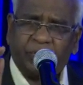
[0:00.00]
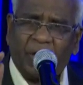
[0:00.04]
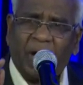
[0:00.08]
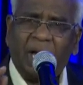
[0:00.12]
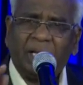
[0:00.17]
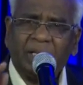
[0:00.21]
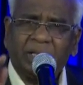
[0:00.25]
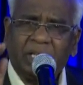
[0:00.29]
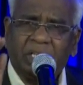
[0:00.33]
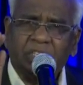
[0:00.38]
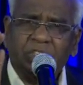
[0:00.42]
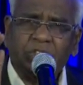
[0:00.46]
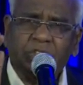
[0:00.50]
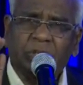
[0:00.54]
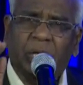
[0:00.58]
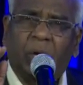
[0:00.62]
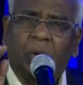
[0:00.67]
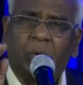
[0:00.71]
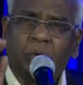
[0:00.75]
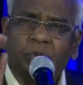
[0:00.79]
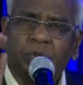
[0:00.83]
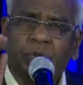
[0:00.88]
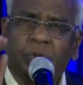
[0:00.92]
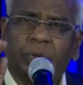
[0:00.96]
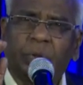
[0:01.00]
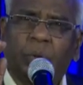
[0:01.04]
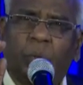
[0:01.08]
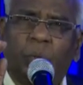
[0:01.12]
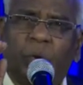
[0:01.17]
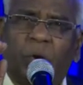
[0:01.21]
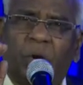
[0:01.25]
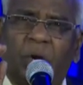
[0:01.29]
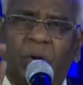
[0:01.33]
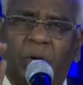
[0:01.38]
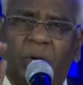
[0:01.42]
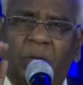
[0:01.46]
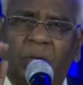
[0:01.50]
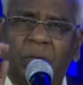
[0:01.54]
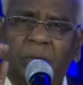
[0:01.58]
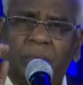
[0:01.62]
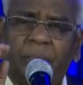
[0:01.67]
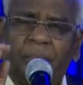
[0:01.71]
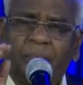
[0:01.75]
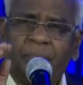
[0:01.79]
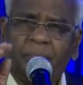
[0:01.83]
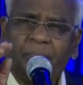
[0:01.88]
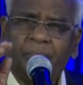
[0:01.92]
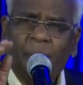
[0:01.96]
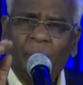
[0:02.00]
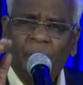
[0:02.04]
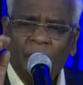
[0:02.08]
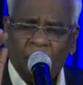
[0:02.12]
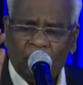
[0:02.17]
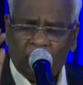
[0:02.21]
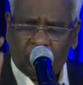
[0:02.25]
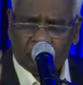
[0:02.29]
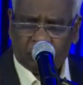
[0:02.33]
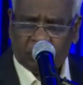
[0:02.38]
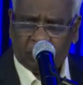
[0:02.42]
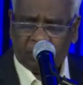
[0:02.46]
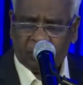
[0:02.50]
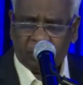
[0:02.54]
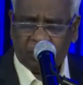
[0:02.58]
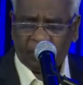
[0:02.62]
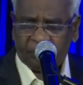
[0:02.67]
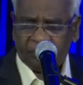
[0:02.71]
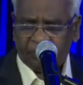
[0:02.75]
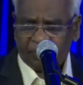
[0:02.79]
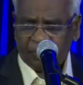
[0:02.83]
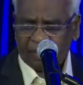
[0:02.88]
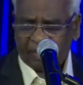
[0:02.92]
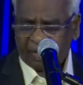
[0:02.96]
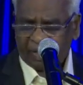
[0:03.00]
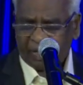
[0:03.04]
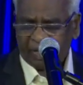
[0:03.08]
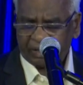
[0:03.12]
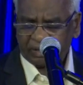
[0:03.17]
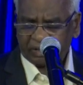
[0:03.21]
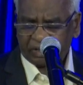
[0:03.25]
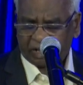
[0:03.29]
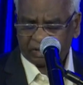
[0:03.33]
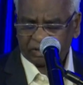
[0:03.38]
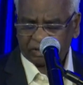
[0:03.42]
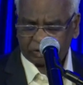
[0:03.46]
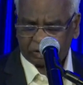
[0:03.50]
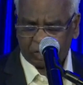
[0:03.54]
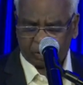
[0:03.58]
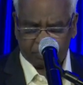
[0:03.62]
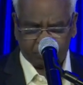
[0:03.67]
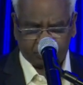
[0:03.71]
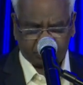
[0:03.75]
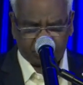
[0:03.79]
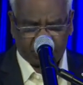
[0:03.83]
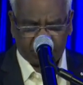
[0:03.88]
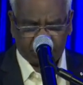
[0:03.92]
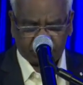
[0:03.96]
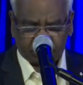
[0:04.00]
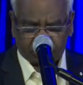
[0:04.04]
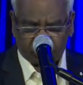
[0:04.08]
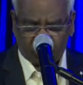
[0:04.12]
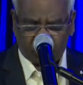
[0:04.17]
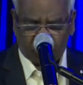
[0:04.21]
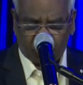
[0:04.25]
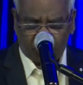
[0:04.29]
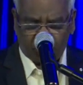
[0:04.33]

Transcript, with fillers: father's love to the world. If you read the scriptures,